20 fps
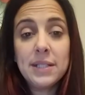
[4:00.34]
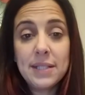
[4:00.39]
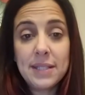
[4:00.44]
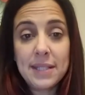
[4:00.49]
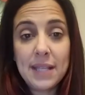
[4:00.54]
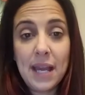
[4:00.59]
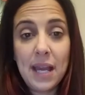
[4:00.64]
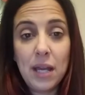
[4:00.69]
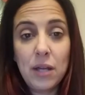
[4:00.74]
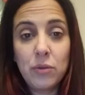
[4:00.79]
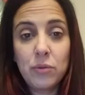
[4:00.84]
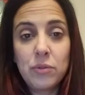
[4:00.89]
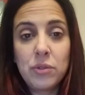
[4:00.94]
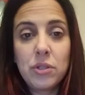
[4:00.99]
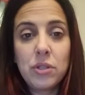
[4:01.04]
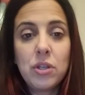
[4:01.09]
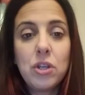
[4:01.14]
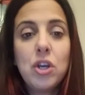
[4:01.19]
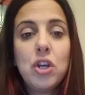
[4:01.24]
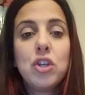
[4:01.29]
sound,
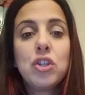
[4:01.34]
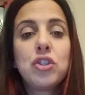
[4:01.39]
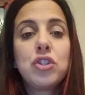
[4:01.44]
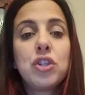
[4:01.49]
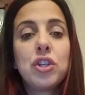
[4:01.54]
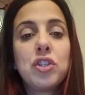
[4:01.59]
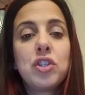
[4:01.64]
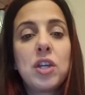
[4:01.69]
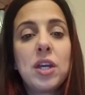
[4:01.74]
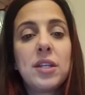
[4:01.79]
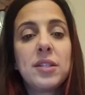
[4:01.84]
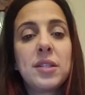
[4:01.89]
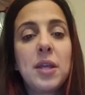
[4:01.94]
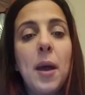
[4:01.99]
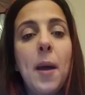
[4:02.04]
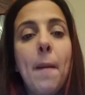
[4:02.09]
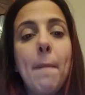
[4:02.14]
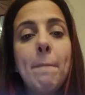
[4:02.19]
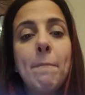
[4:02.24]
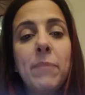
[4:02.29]
such as
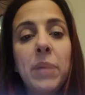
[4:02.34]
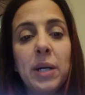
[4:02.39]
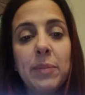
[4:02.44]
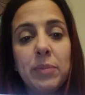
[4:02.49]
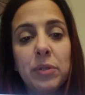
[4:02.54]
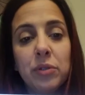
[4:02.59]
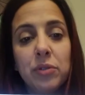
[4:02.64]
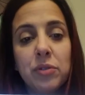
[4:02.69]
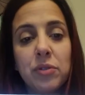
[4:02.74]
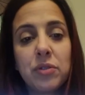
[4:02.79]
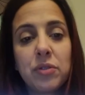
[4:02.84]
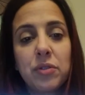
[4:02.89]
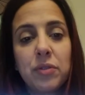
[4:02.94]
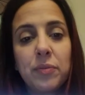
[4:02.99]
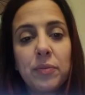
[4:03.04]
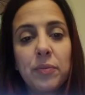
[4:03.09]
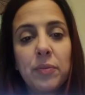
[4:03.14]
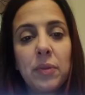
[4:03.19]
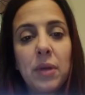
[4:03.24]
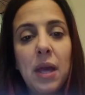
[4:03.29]
bubbles,
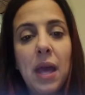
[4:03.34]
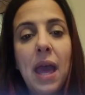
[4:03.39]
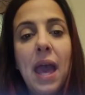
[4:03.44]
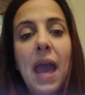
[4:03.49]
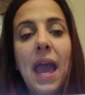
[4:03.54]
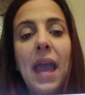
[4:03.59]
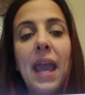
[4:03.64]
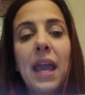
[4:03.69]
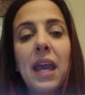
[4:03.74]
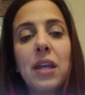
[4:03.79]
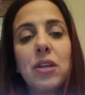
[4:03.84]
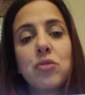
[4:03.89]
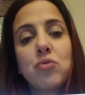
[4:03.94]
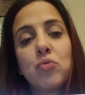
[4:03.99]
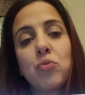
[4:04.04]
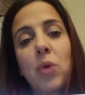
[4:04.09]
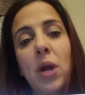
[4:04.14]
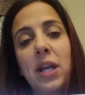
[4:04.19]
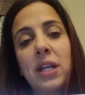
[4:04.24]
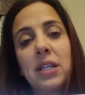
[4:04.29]
and
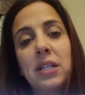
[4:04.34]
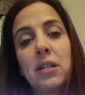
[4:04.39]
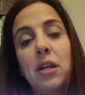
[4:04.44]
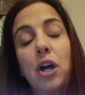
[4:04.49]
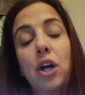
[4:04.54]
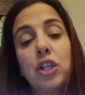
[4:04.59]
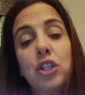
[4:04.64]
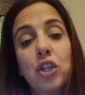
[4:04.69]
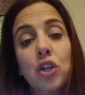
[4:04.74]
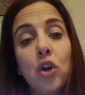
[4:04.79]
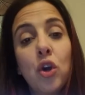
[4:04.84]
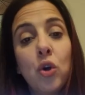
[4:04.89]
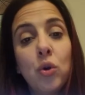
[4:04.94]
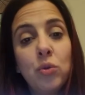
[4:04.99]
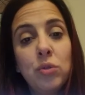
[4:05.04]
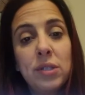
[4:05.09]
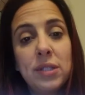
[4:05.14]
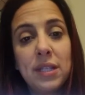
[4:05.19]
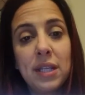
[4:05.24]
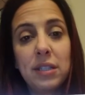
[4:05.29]
write it on your
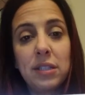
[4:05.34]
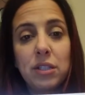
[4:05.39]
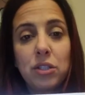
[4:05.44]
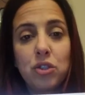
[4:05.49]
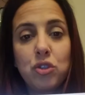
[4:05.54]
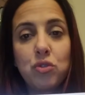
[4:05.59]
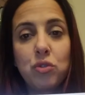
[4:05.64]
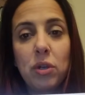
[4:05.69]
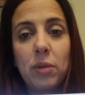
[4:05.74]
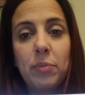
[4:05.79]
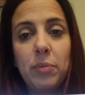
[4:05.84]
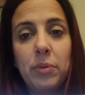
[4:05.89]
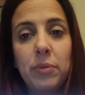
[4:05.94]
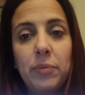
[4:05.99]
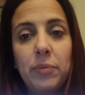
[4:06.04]
own sentence strip,